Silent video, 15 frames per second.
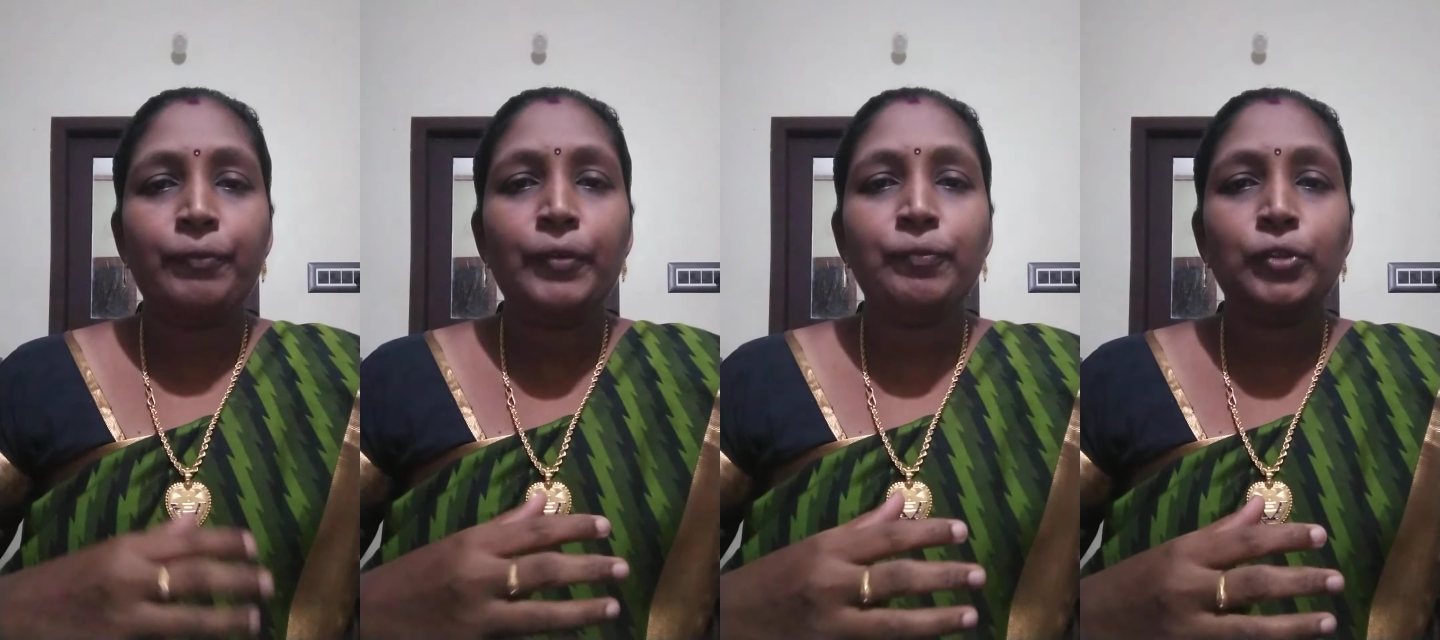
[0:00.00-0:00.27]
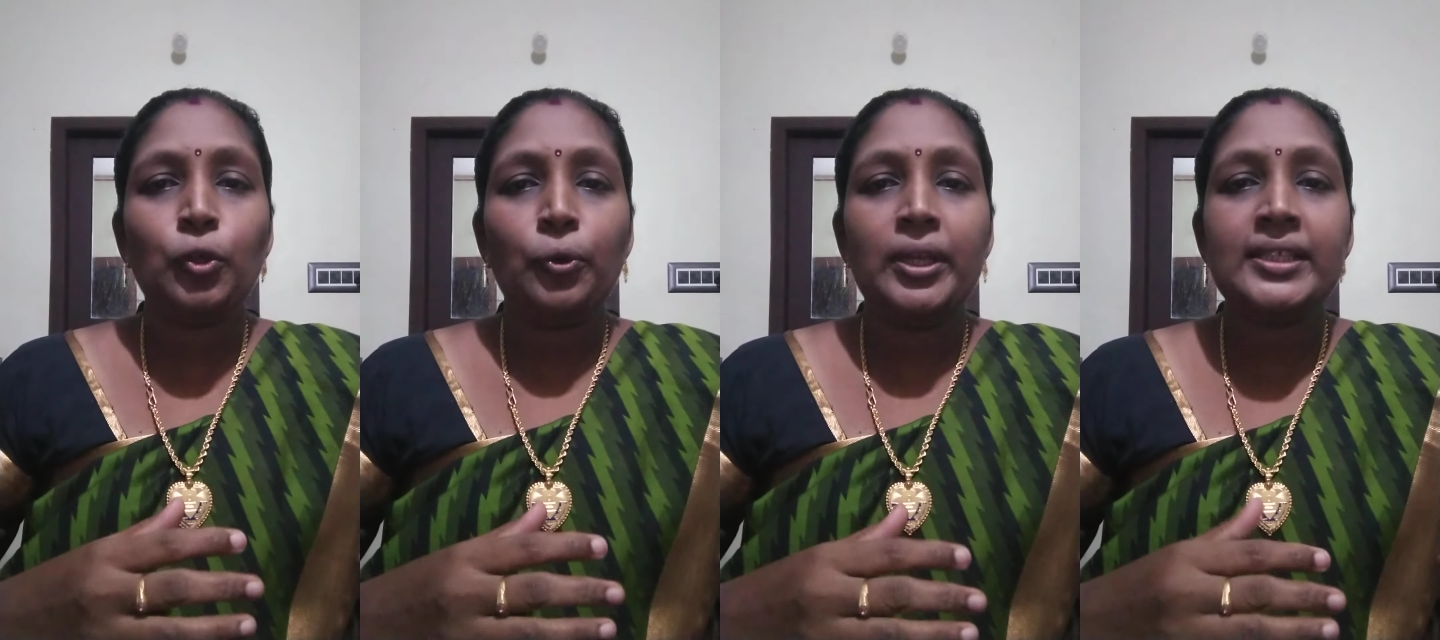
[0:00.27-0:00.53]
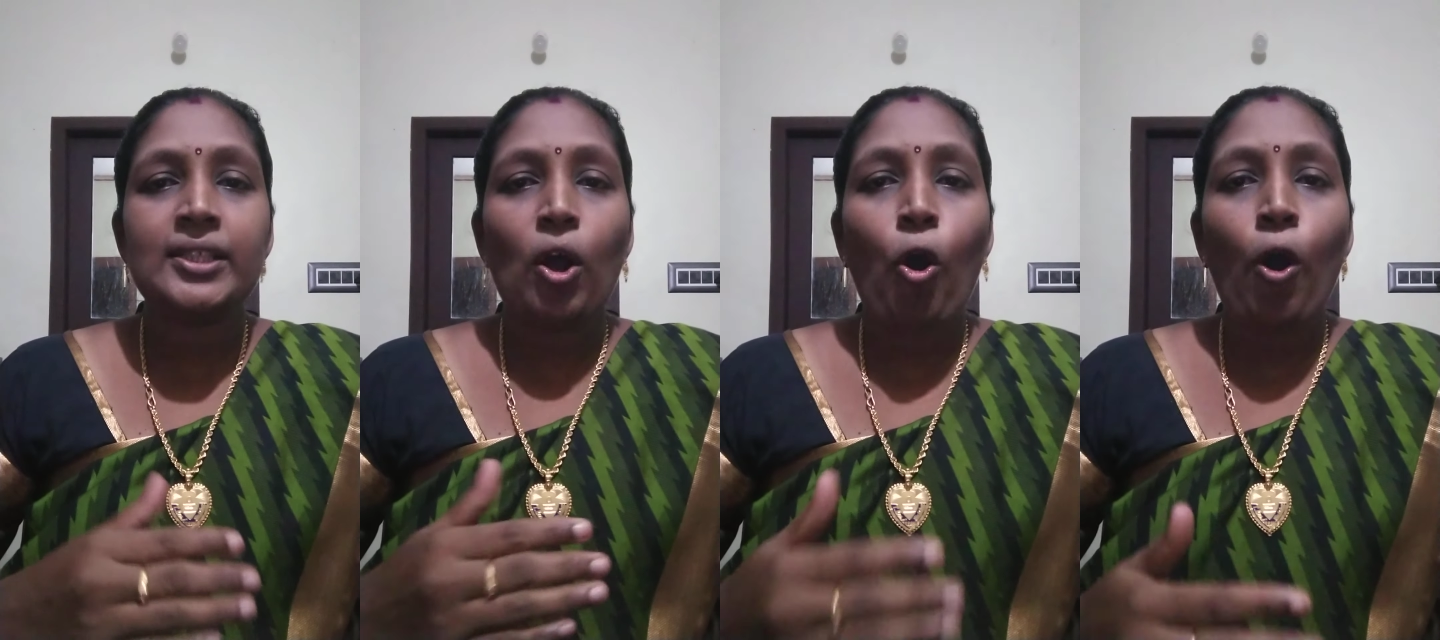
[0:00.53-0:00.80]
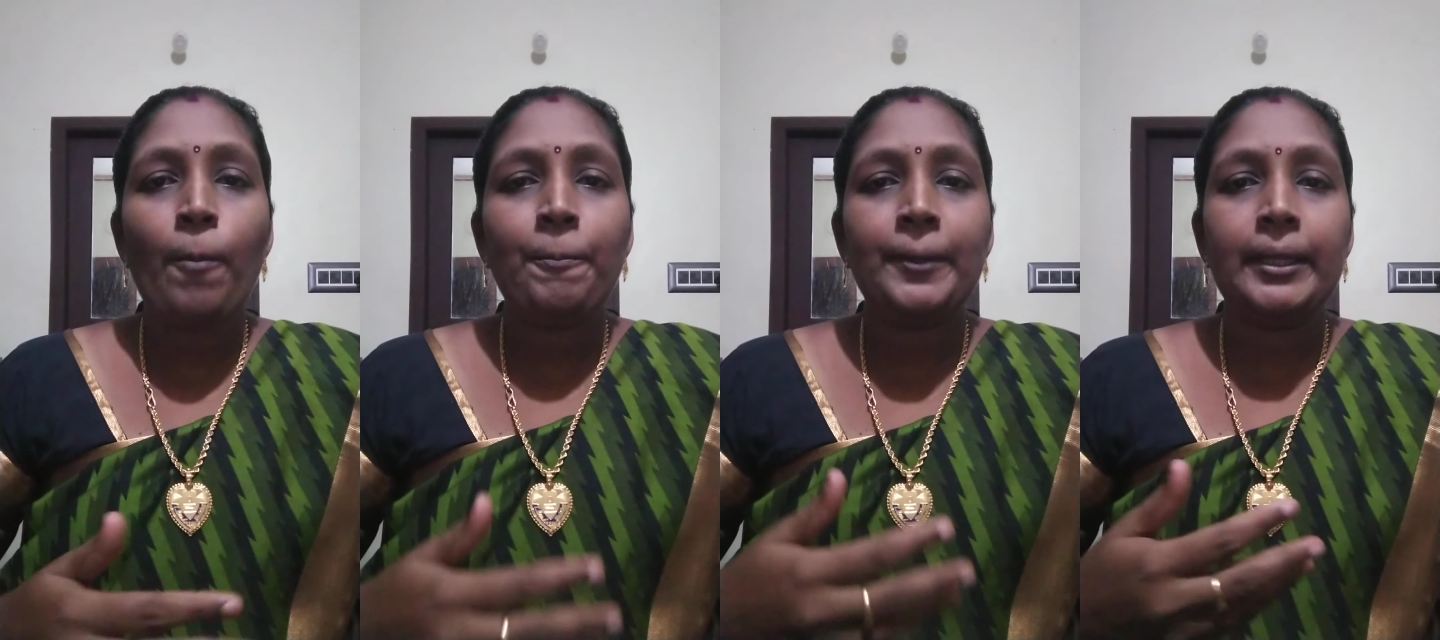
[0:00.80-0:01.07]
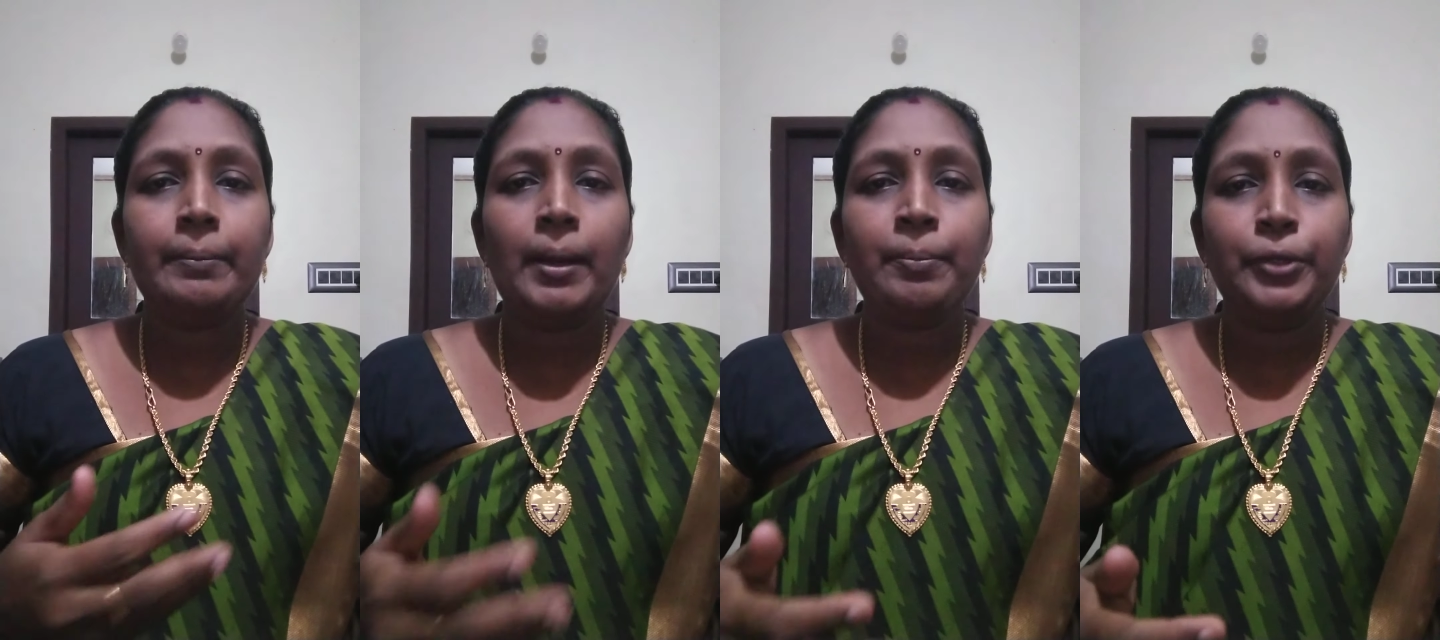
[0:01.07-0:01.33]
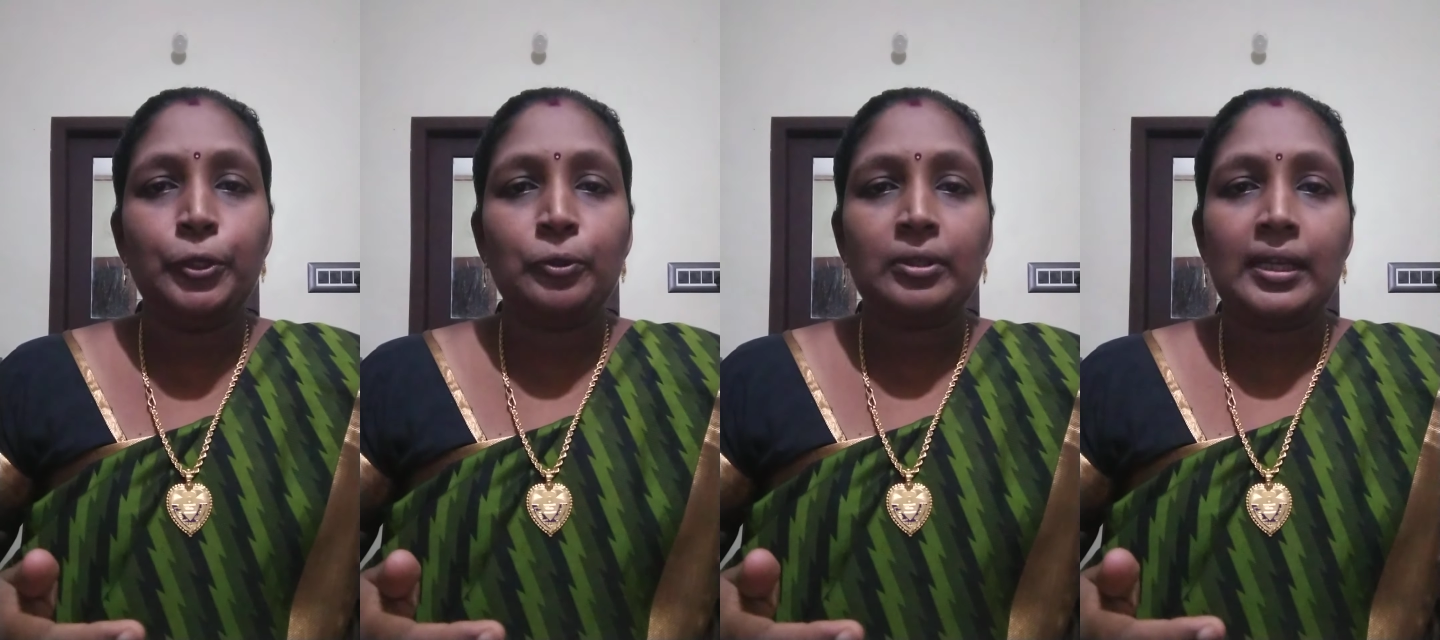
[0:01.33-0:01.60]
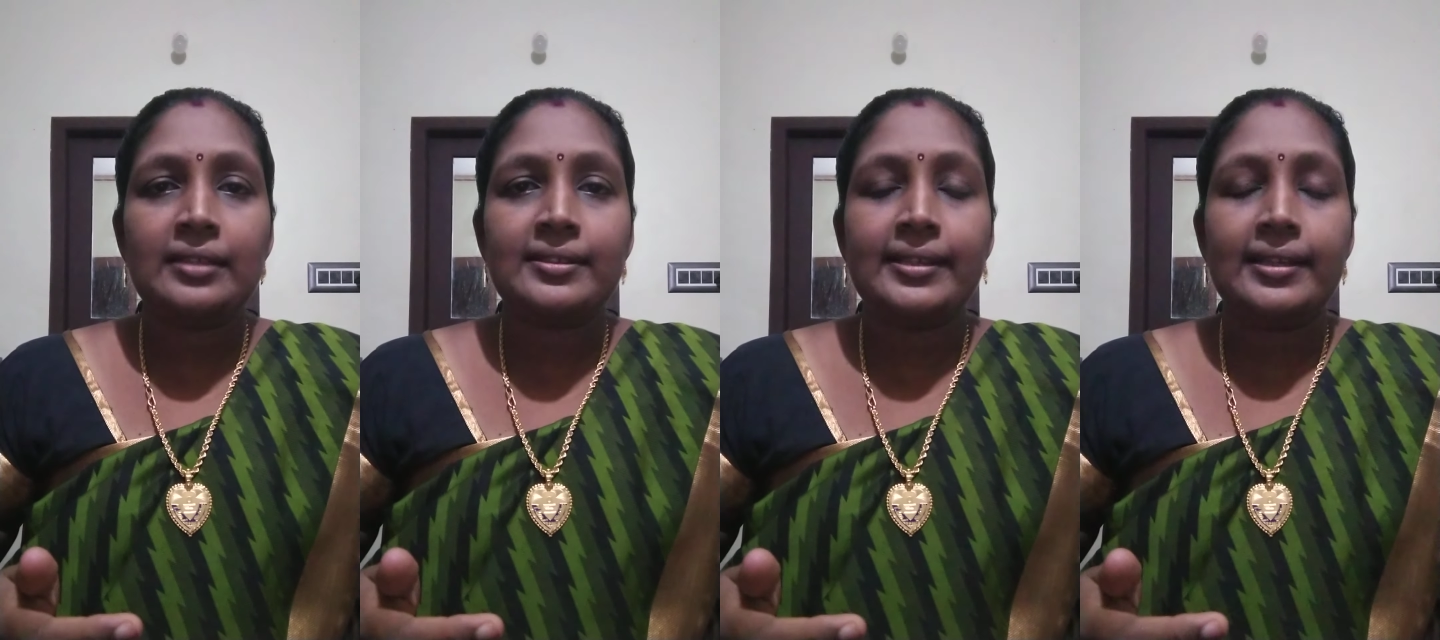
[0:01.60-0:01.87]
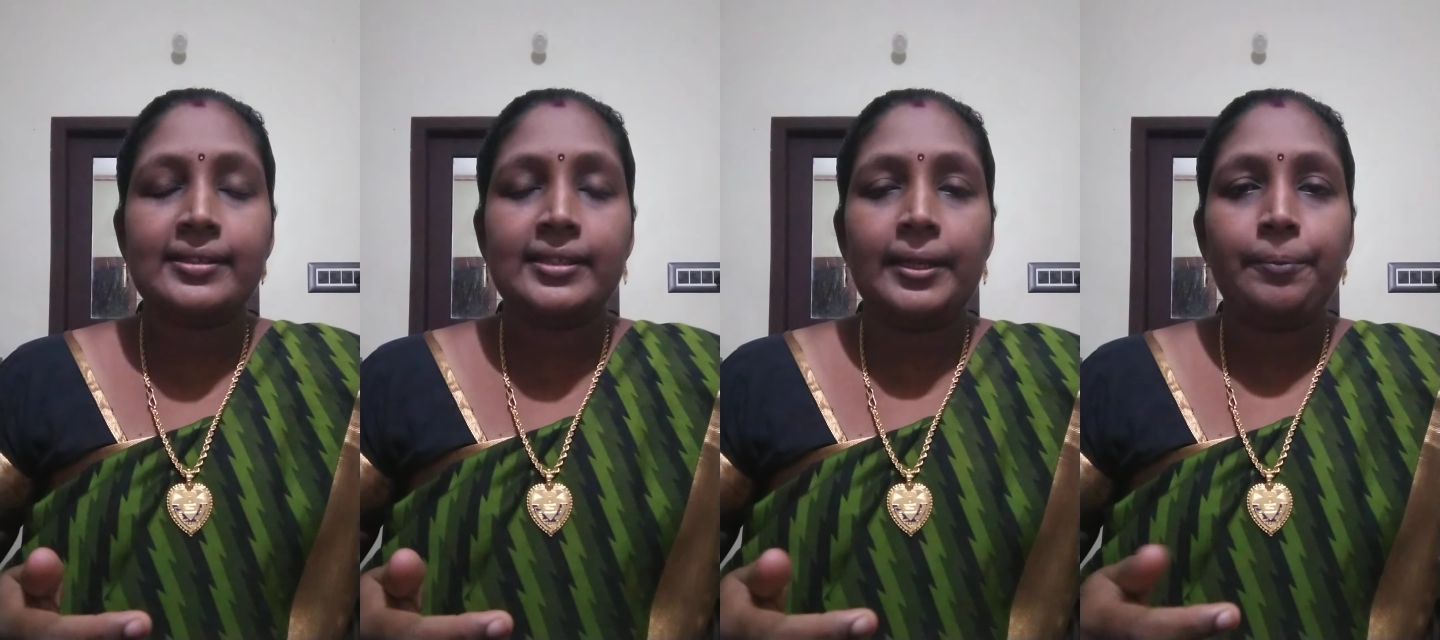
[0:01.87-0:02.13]
fifth one is optimum
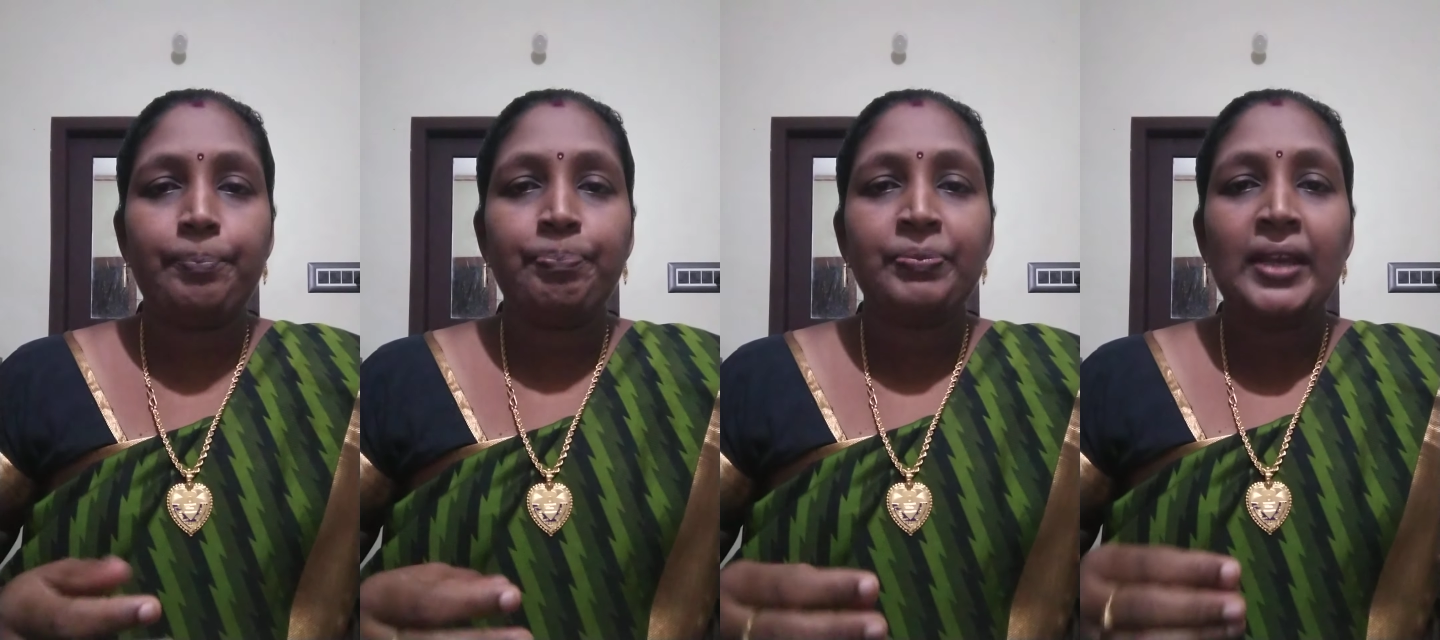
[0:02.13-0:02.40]
utilization.